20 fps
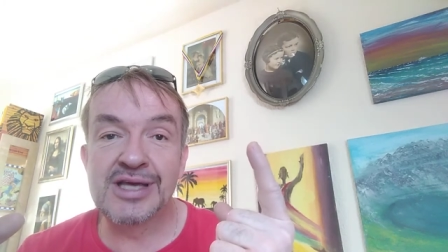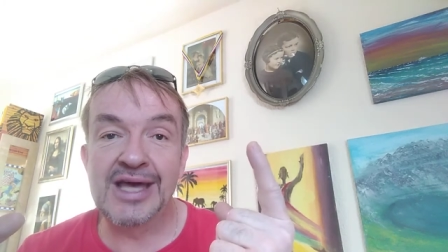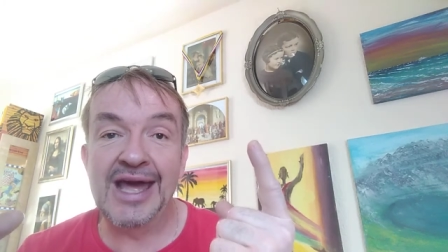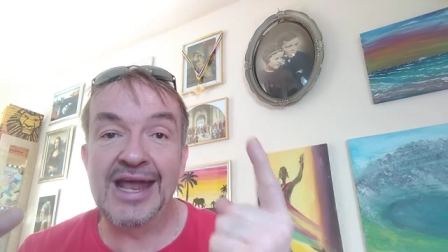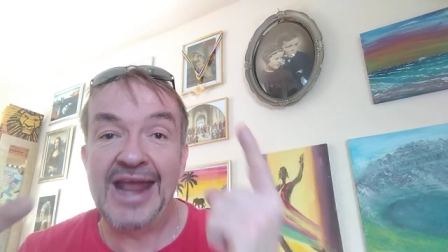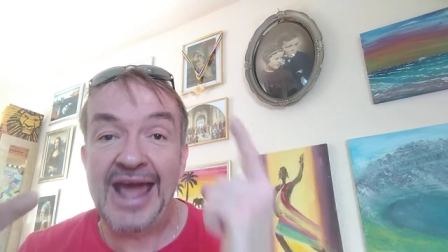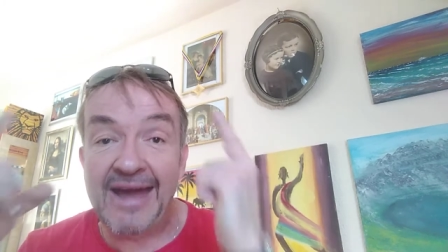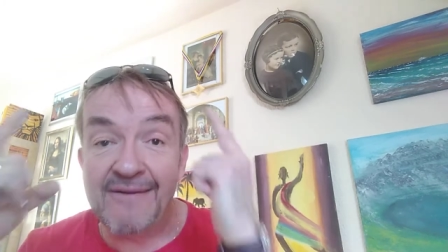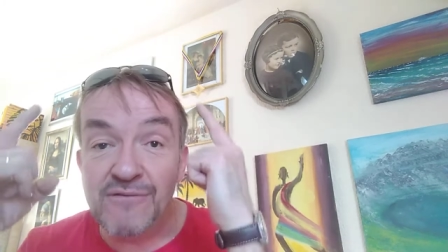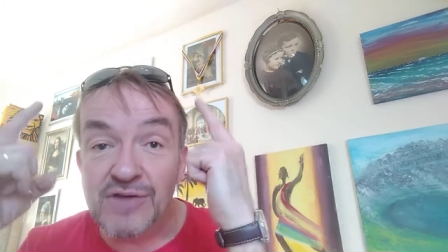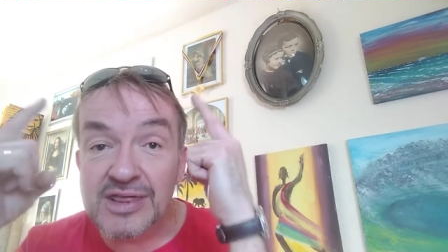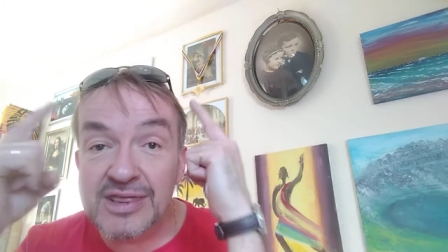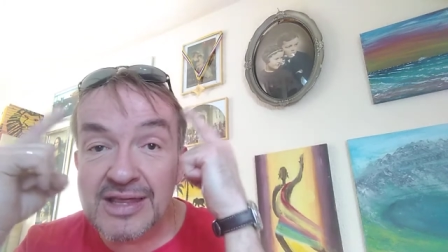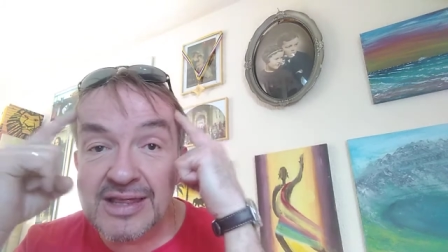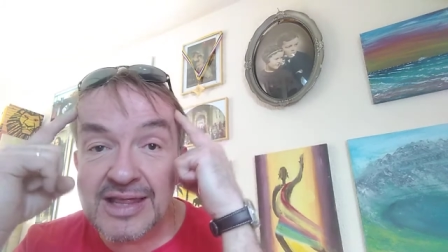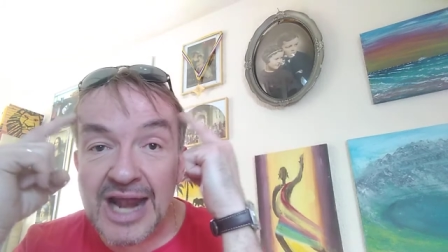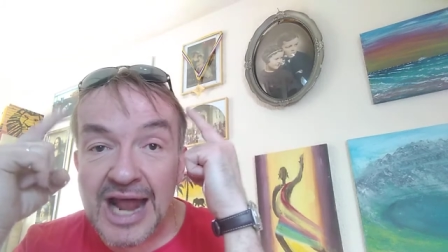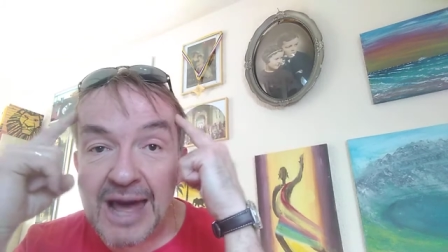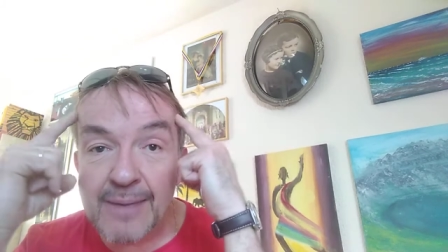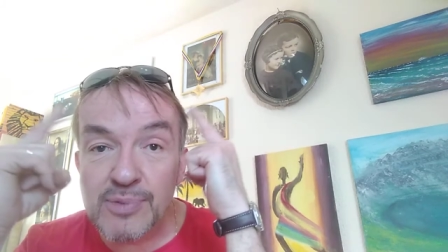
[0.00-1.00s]
And everything
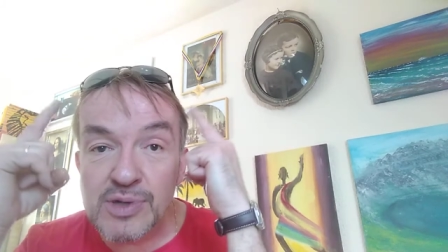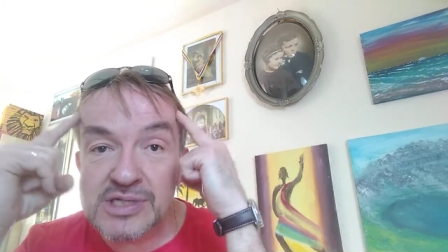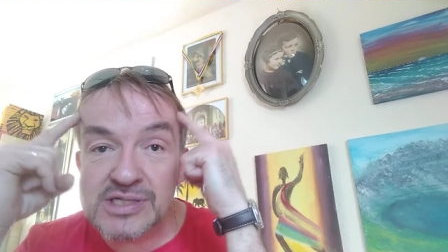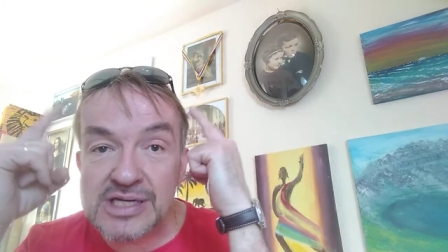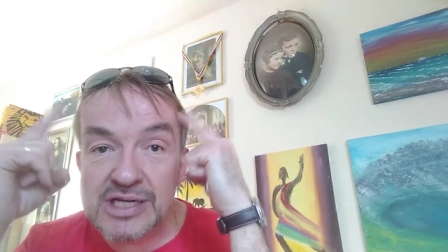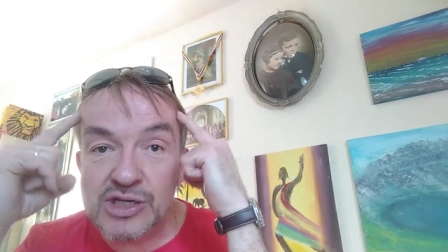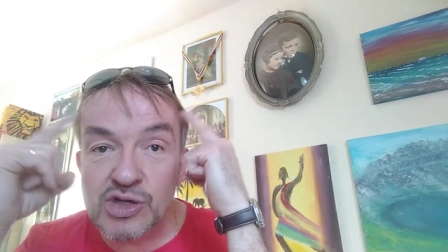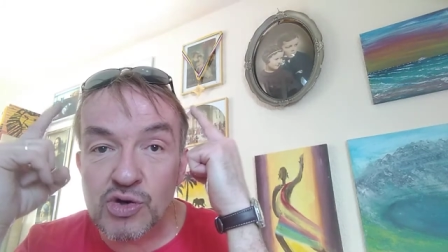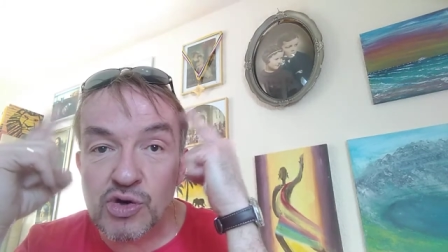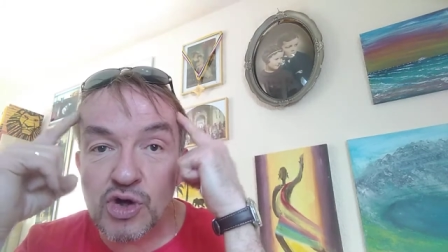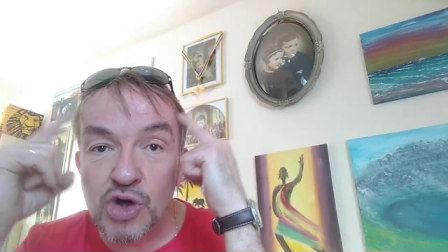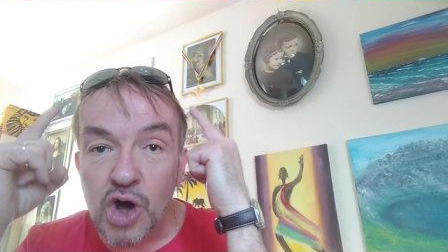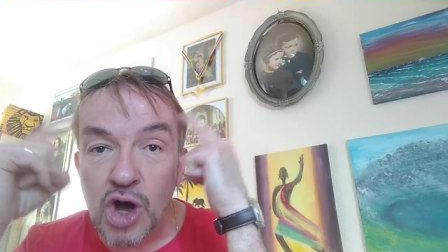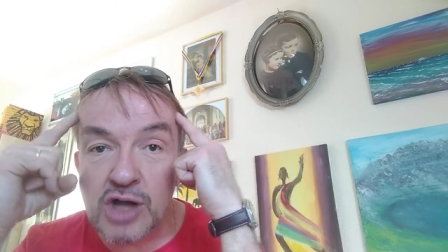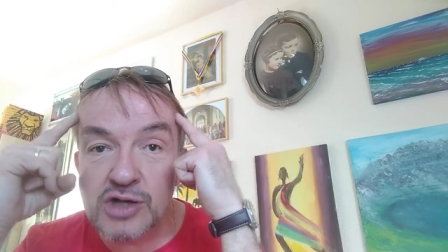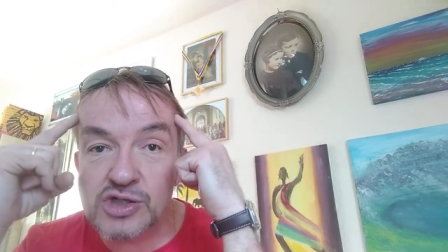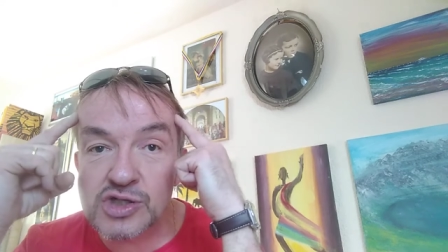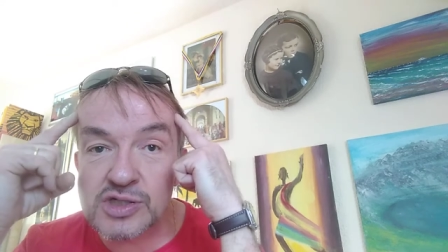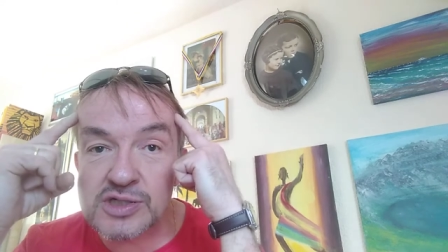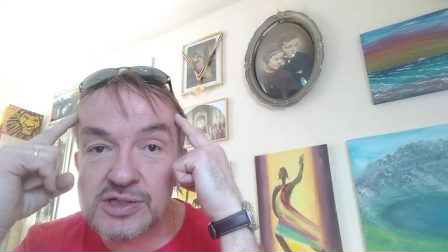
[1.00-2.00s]
that happens in your
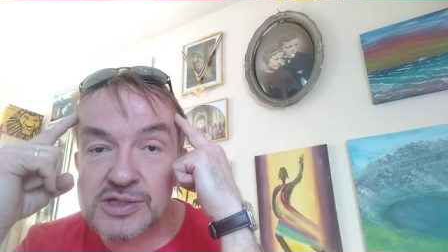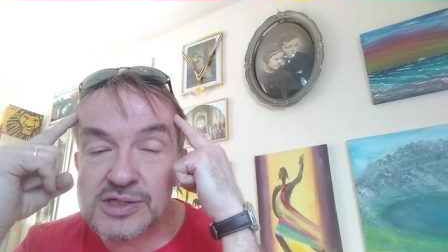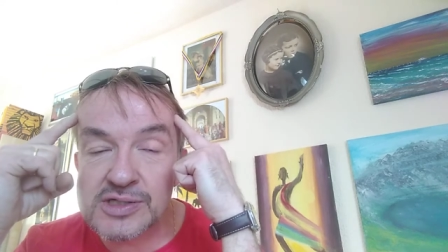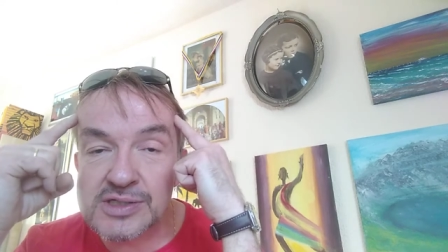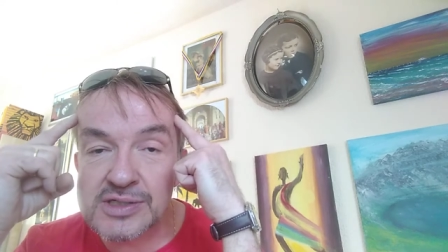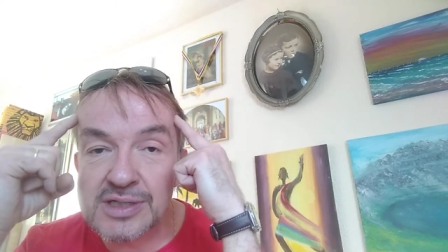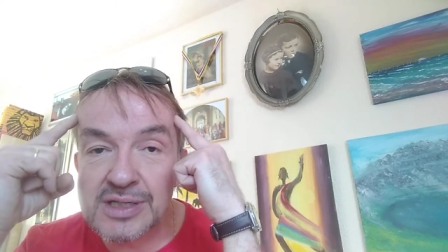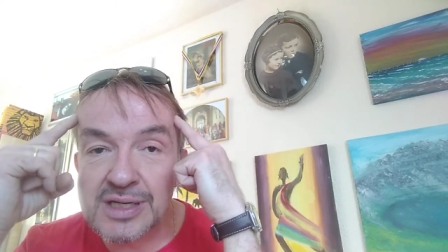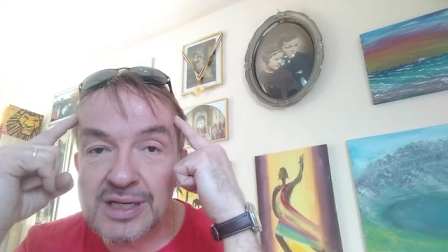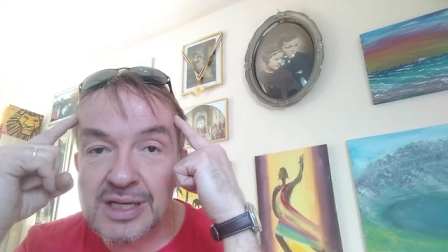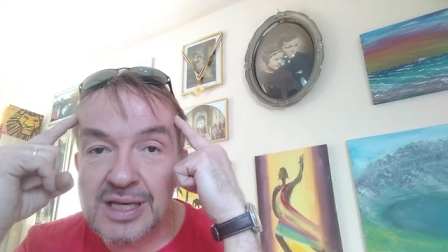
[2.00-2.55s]
conscious